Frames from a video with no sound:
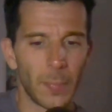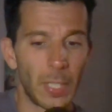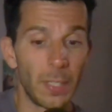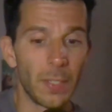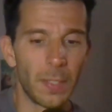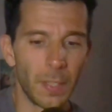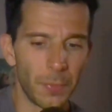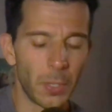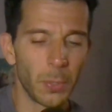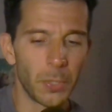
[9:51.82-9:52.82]
is
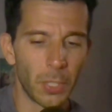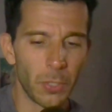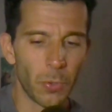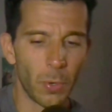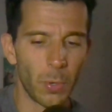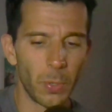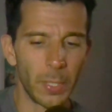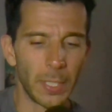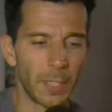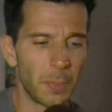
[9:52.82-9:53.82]
difficult to control.
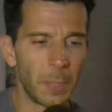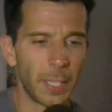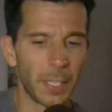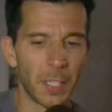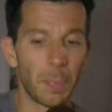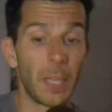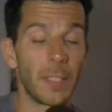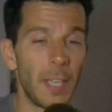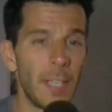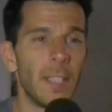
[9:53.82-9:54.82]
It gives me like a
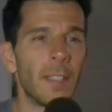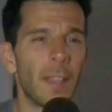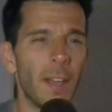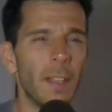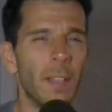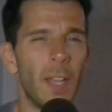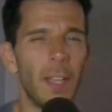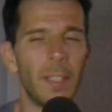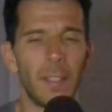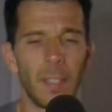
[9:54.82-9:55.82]
spontaneous kind of
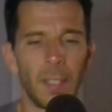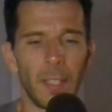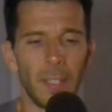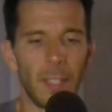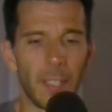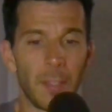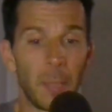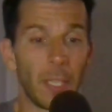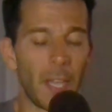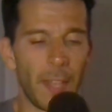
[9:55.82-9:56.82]
line. It gives
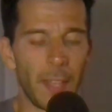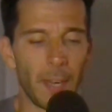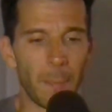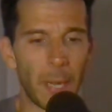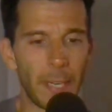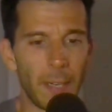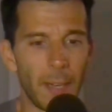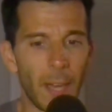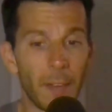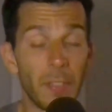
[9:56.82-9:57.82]
me a line that I might
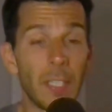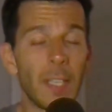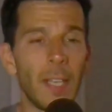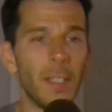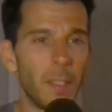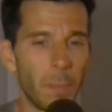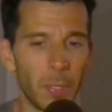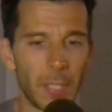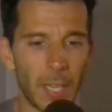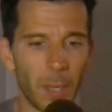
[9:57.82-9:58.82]
not have intended to
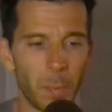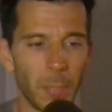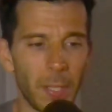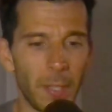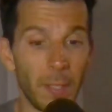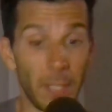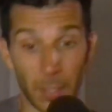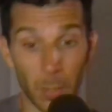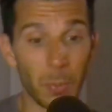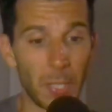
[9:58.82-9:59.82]
put down, but it
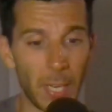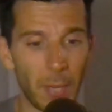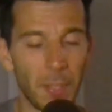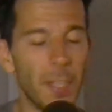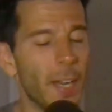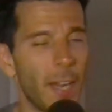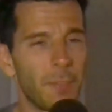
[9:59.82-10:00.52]
goes down and then I have